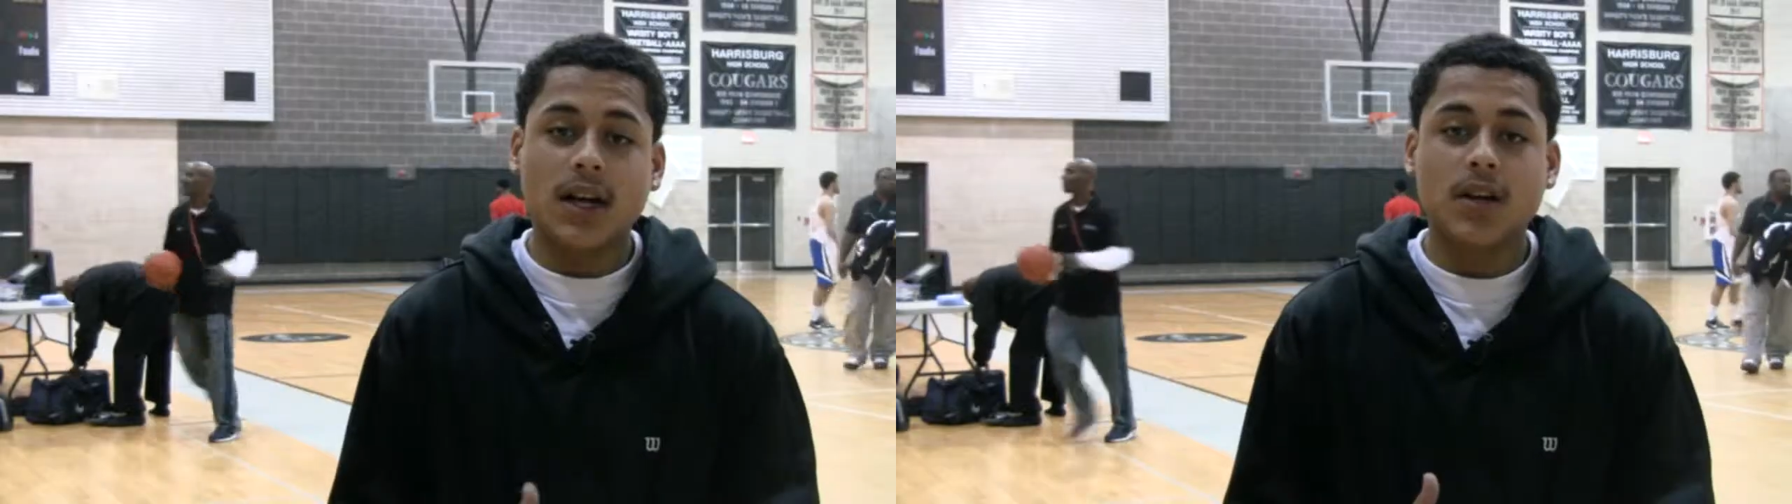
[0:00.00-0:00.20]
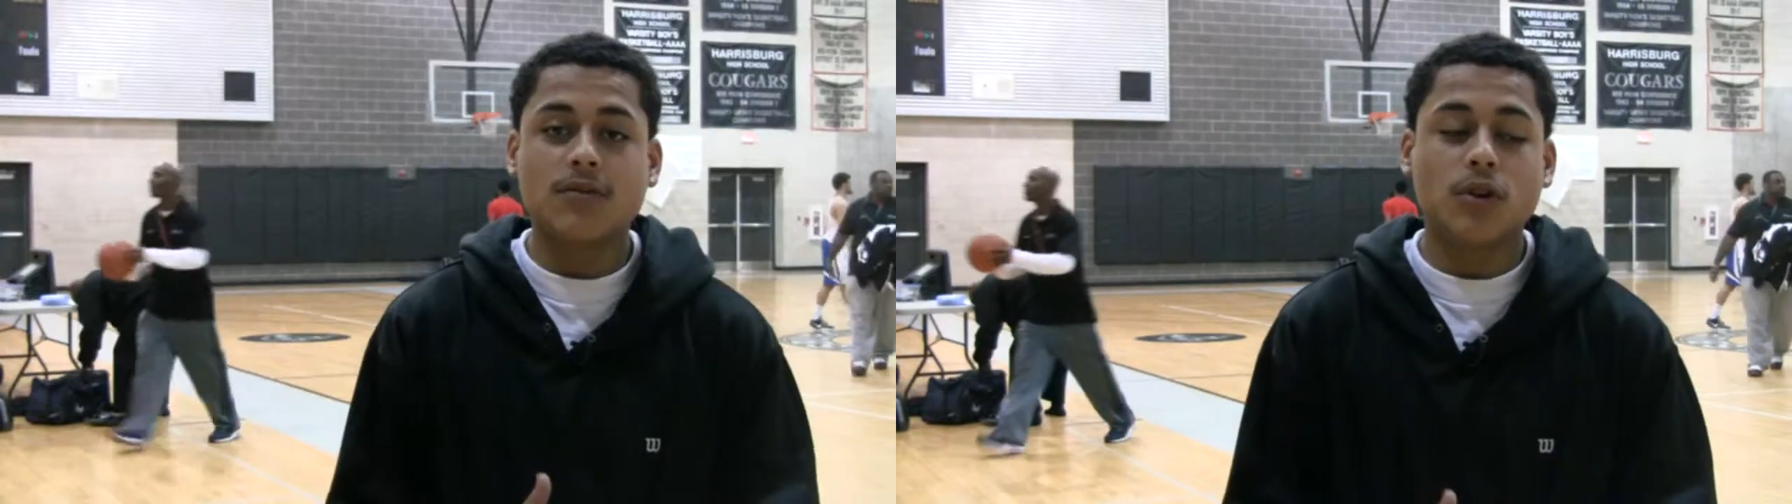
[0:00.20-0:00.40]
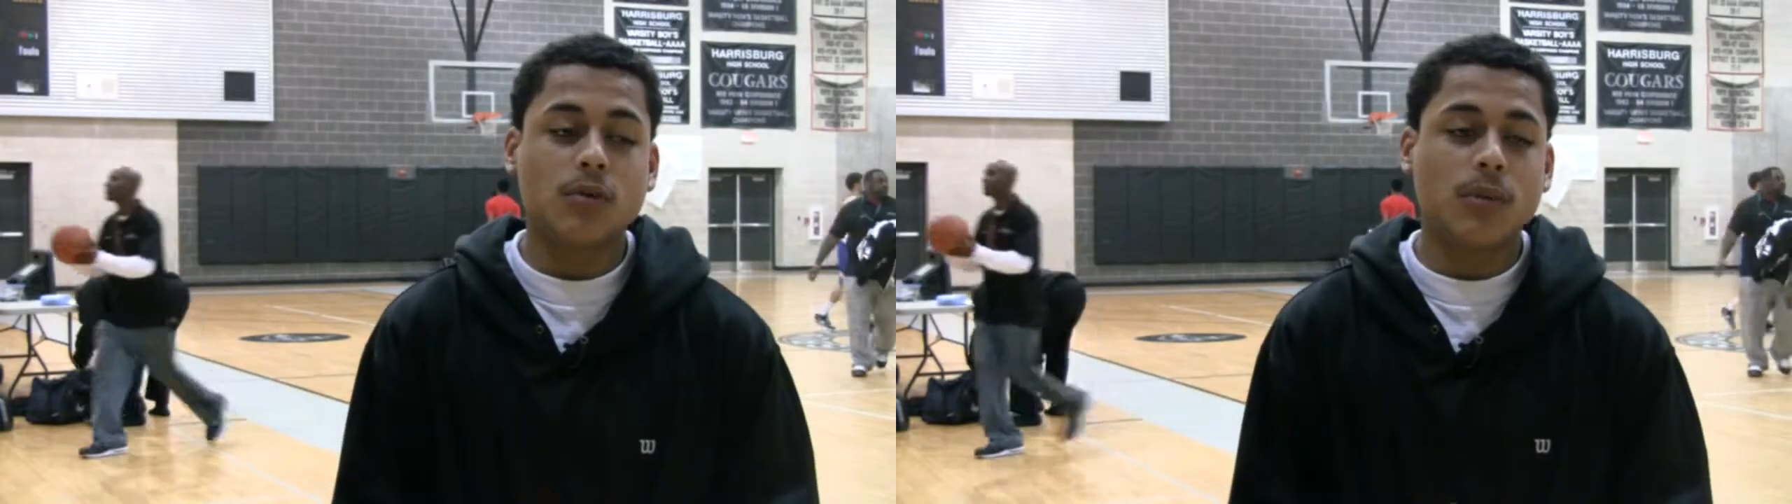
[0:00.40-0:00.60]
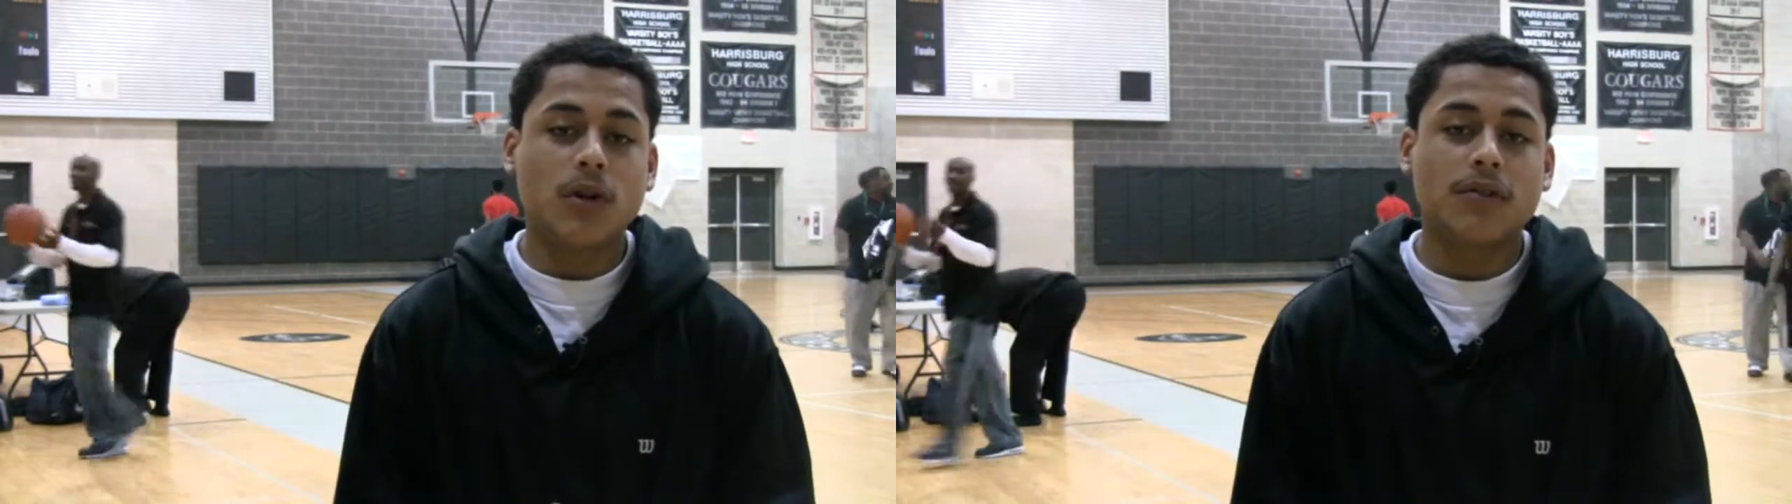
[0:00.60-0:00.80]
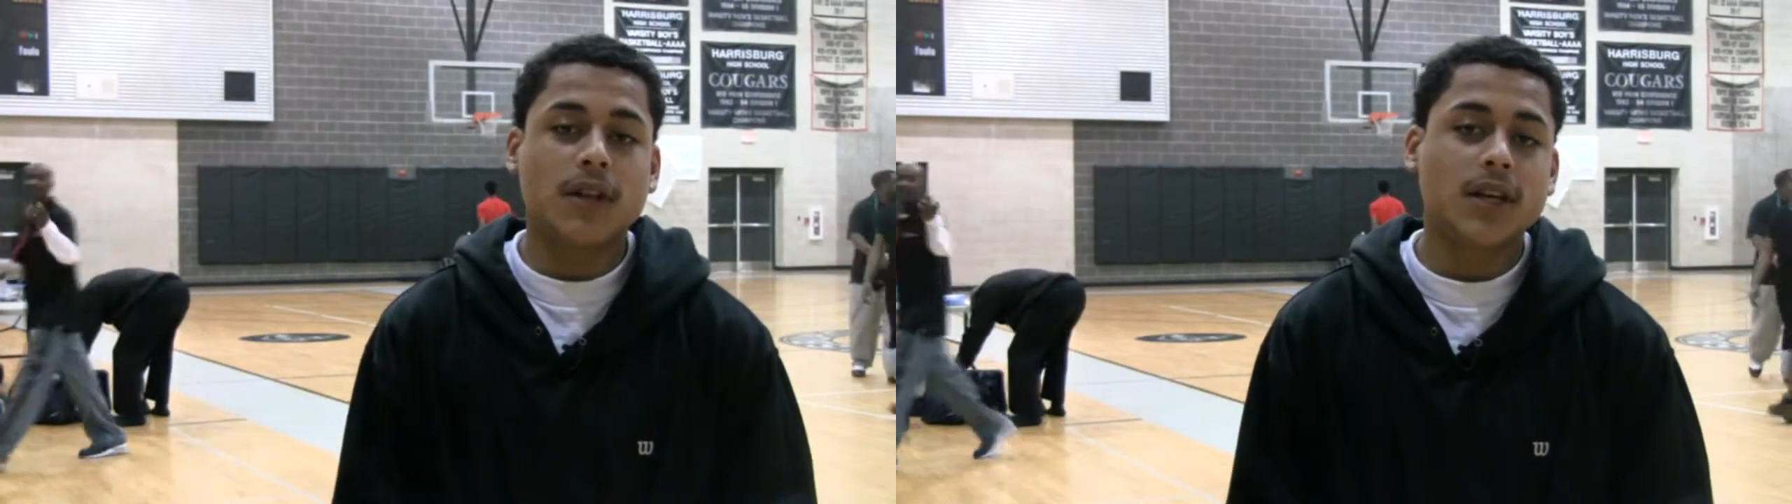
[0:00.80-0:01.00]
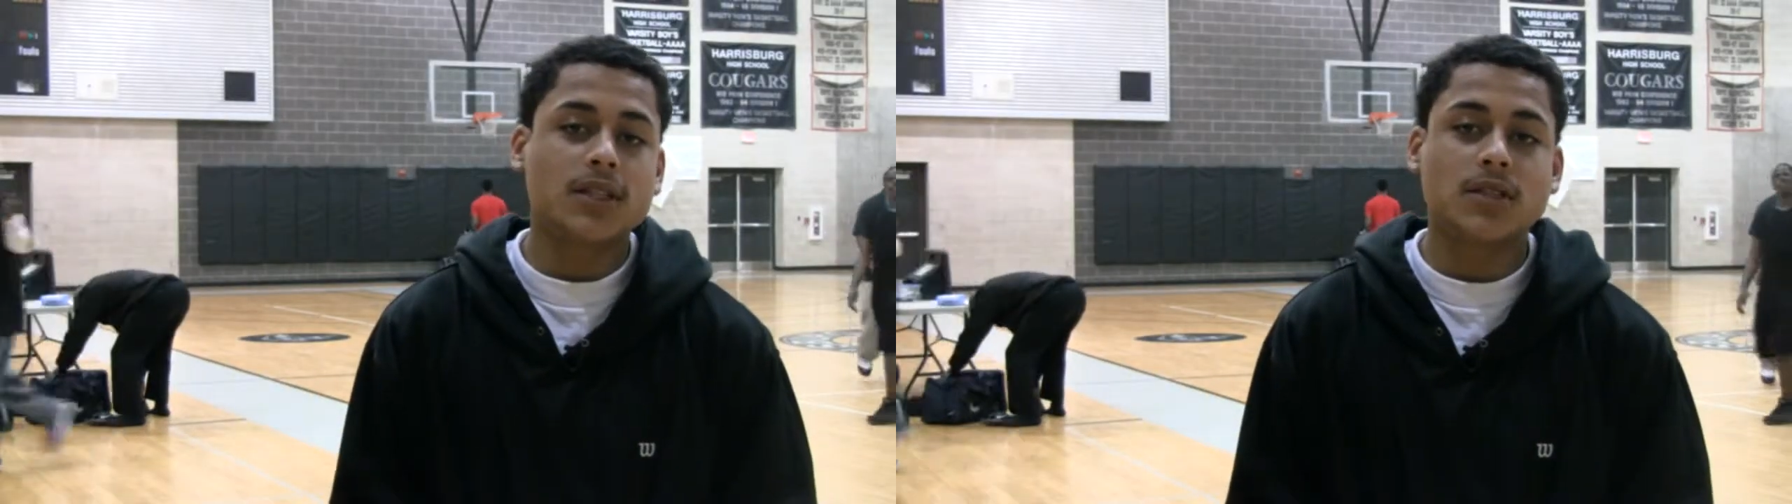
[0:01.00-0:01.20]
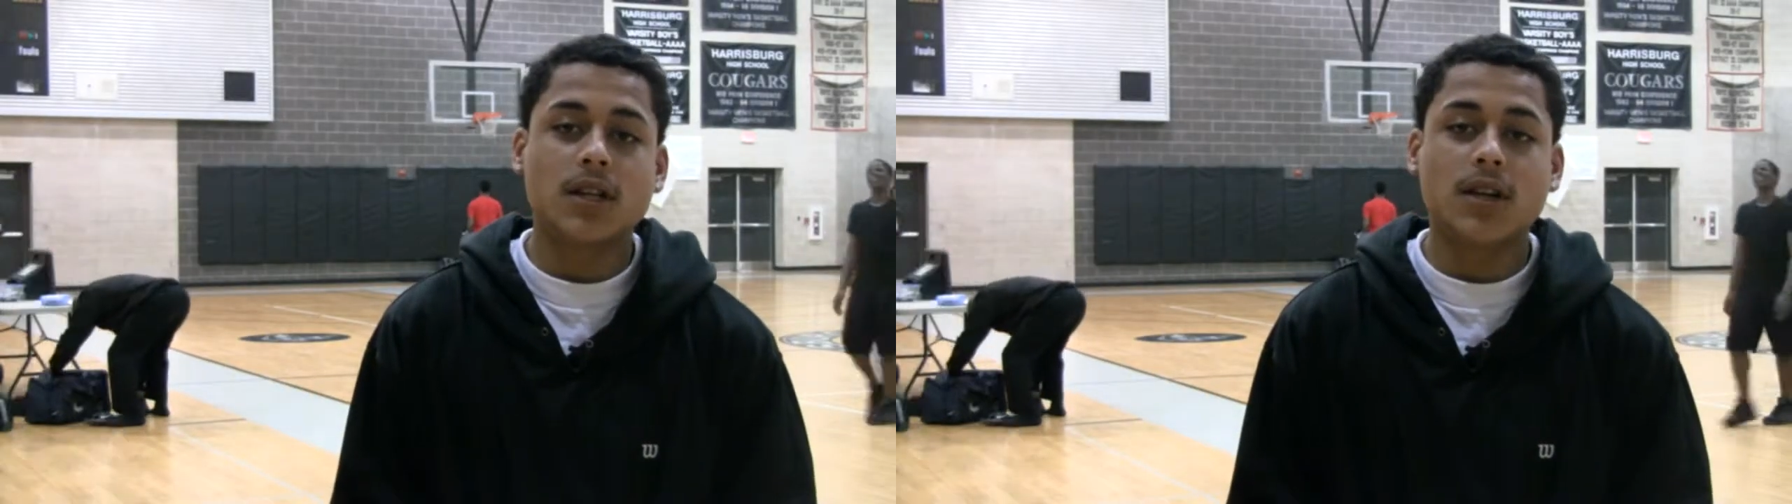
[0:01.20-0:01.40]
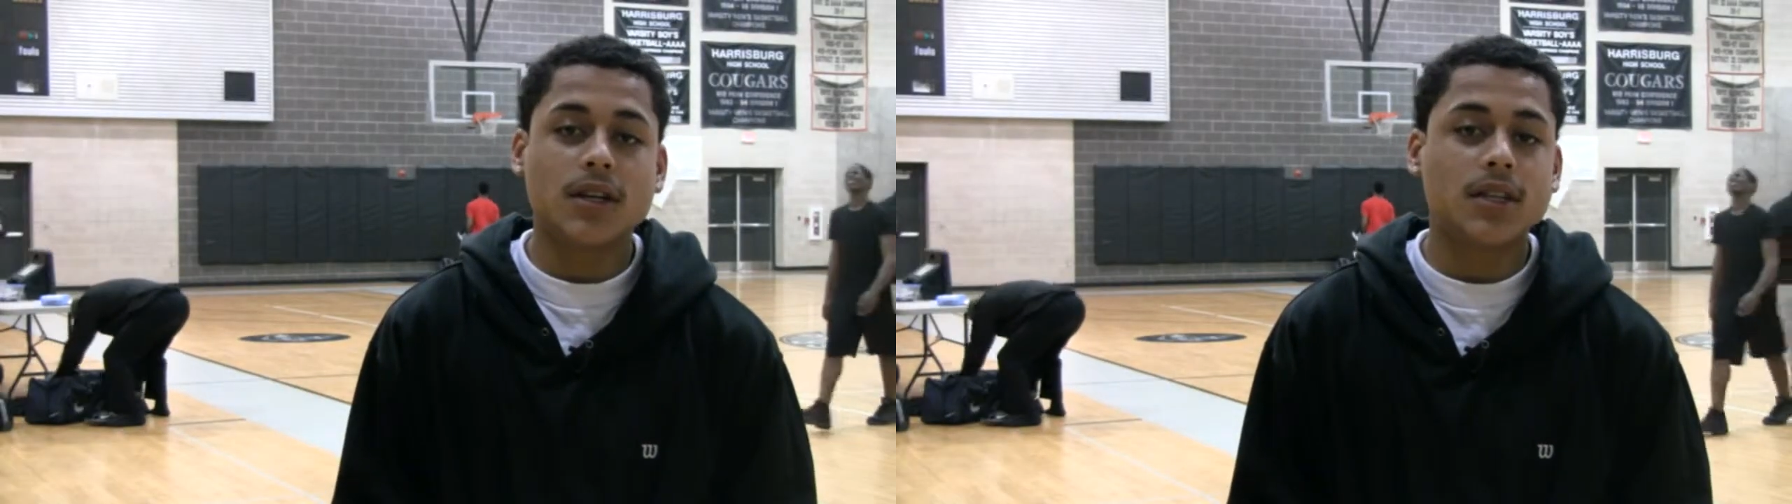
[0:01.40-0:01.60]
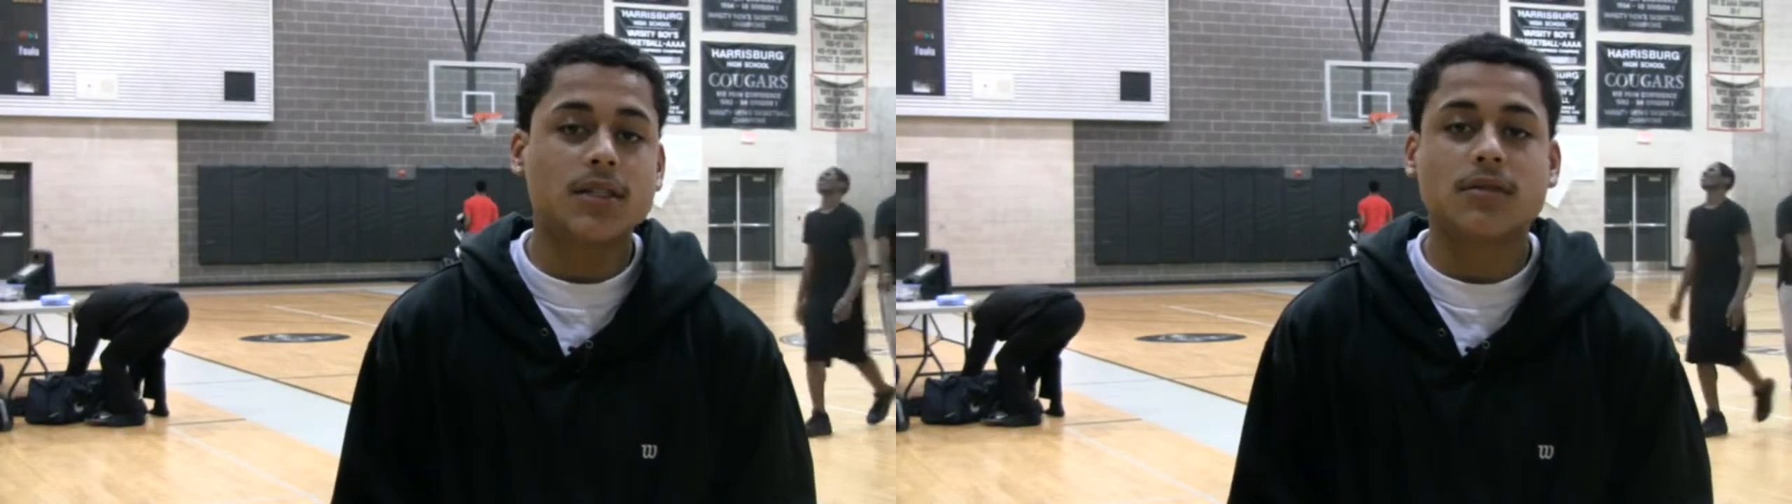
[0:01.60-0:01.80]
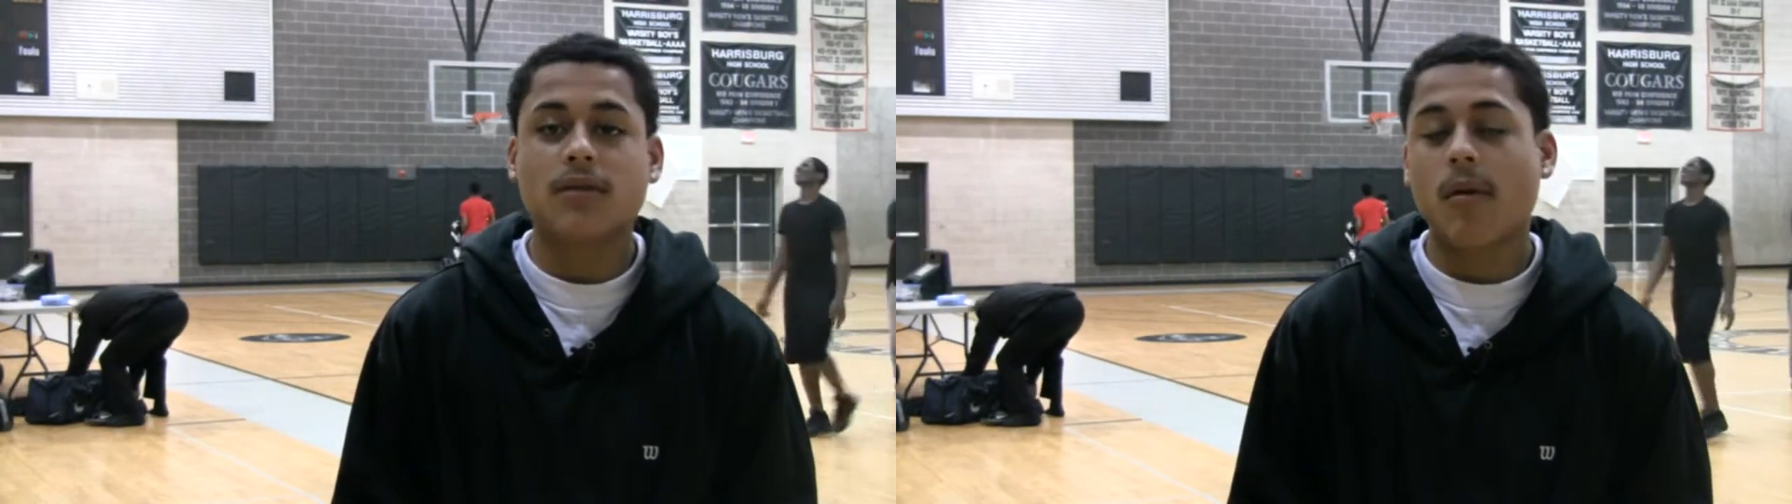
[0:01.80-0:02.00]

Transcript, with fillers: I love doing both things learning,